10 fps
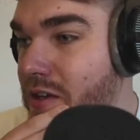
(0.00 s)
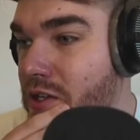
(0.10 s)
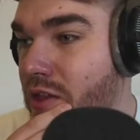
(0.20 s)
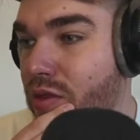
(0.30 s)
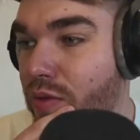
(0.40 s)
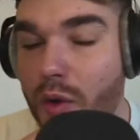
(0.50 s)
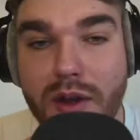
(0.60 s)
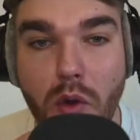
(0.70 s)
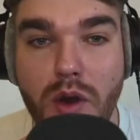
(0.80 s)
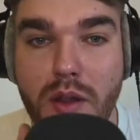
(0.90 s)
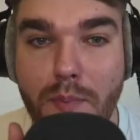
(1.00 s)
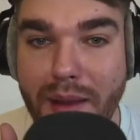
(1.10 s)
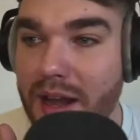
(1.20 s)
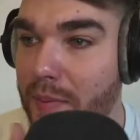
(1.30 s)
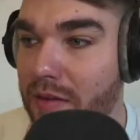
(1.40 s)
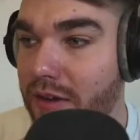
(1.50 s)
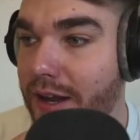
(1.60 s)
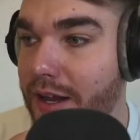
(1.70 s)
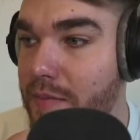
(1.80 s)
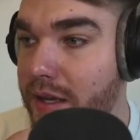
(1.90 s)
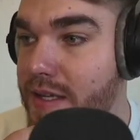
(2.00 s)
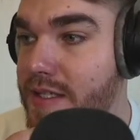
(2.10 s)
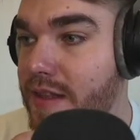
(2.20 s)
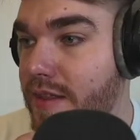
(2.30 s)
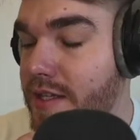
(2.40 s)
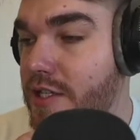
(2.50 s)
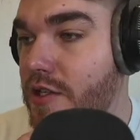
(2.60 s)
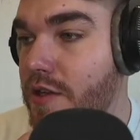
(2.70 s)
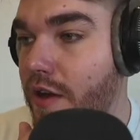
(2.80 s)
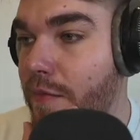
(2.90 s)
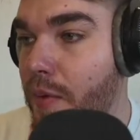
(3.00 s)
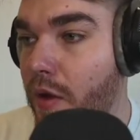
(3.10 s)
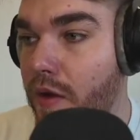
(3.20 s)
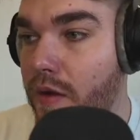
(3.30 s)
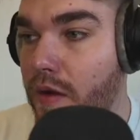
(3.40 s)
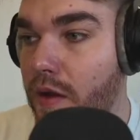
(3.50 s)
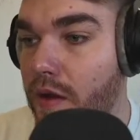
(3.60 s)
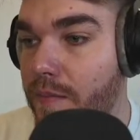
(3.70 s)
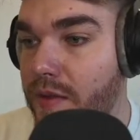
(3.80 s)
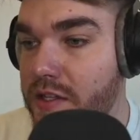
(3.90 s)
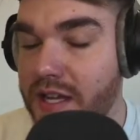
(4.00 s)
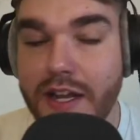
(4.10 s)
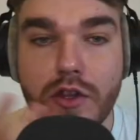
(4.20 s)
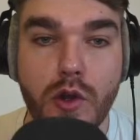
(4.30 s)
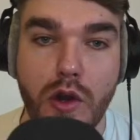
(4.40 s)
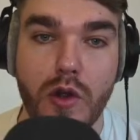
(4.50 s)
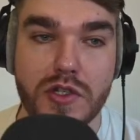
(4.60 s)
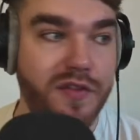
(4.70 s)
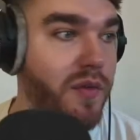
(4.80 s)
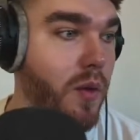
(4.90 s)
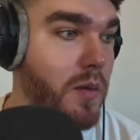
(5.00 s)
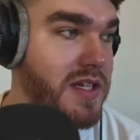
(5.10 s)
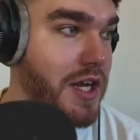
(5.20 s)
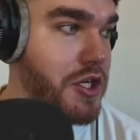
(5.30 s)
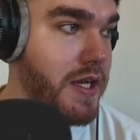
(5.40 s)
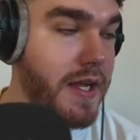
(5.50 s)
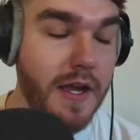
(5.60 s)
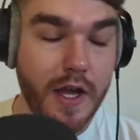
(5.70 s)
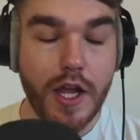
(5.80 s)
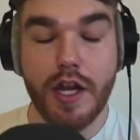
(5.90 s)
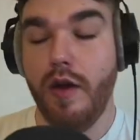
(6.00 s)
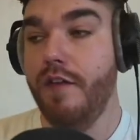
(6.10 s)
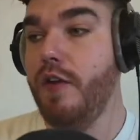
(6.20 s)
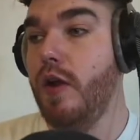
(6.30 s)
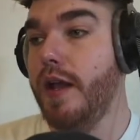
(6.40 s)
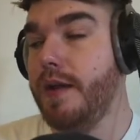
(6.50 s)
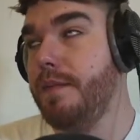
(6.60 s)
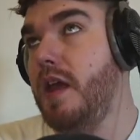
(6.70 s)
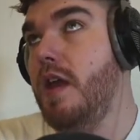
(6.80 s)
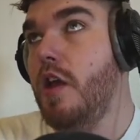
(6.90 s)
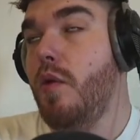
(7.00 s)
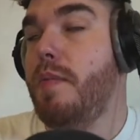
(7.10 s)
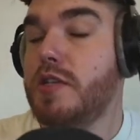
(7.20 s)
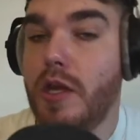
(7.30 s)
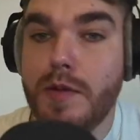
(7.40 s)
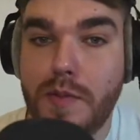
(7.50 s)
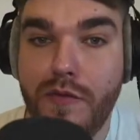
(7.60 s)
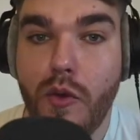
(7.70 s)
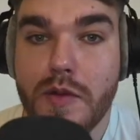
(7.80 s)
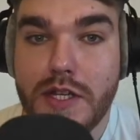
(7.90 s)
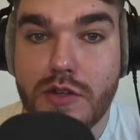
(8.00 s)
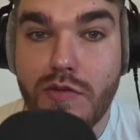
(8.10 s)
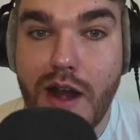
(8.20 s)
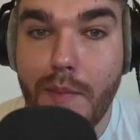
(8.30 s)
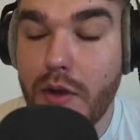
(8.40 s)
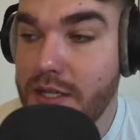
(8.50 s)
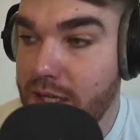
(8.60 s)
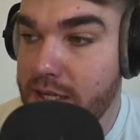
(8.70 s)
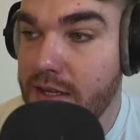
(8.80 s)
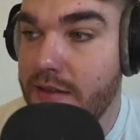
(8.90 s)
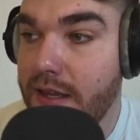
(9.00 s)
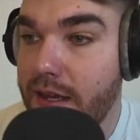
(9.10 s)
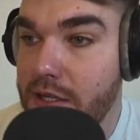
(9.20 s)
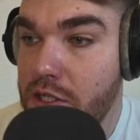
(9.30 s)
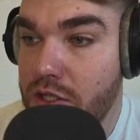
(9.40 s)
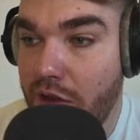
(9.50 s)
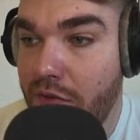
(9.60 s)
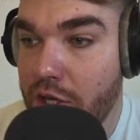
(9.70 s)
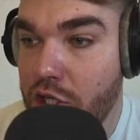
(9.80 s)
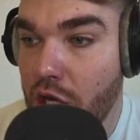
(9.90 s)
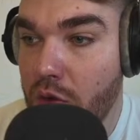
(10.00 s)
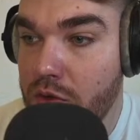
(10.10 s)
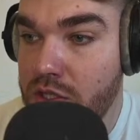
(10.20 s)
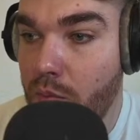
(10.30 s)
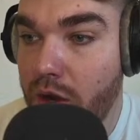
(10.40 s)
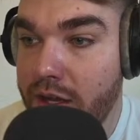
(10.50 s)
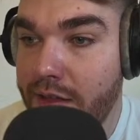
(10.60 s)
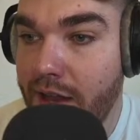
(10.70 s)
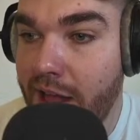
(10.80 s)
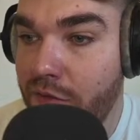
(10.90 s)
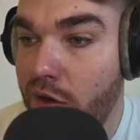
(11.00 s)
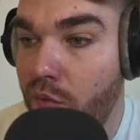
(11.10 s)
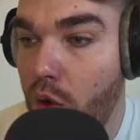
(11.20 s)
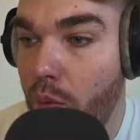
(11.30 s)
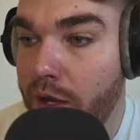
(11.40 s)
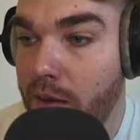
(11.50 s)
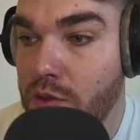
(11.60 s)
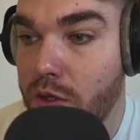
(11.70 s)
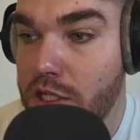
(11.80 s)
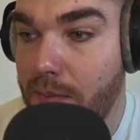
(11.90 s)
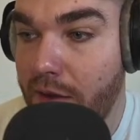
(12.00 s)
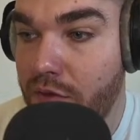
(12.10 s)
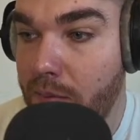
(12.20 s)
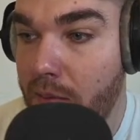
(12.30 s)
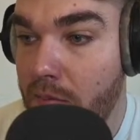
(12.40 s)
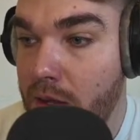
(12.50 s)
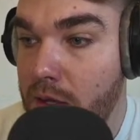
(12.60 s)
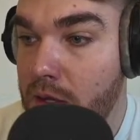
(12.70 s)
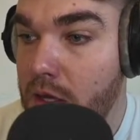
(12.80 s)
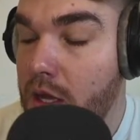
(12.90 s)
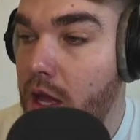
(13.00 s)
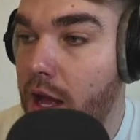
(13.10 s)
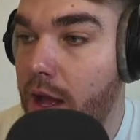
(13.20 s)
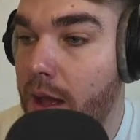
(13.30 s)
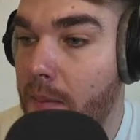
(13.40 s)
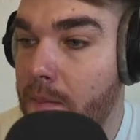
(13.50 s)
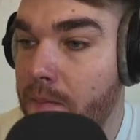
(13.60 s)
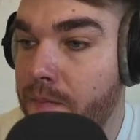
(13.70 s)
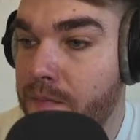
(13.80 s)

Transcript: thrown it all in the bin a bit, really, because this is just kind of it's taken the gloss off of what was actually, you know, I feel like with Bissouma's performances throughout pre-season, I think he's definitely shown somewhere near the level of what we come to expect from him. But